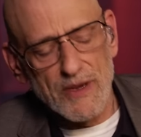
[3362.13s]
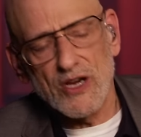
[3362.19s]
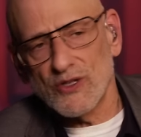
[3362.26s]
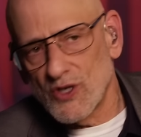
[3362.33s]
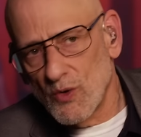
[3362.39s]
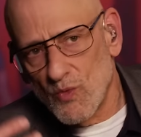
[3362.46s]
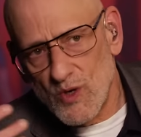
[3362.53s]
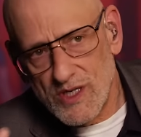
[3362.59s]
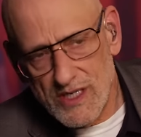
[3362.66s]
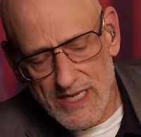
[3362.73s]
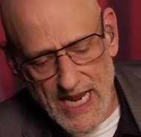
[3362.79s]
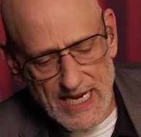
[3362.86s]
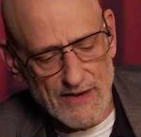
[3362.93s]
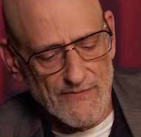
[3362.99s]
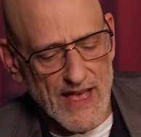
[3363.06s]
because you wouldn't
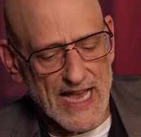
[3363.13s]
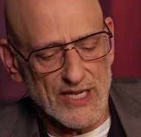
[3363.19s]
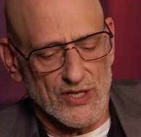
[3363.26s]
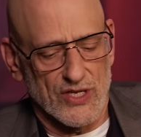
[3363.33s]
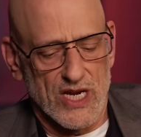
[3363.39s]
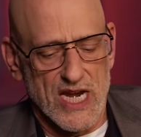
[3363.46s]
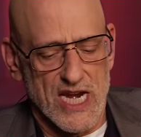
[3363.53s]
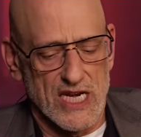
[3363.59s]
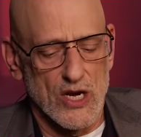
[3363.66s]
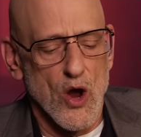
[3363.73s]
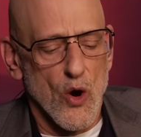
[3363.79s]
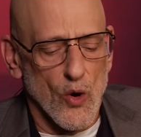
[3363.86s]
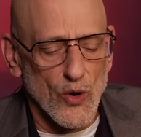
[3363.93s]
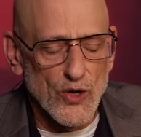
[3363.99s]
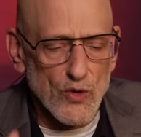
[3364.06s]
take a vaccine
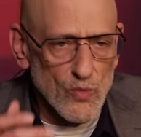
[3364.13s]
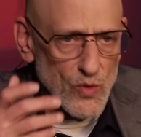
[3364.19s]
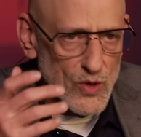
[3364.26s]
or you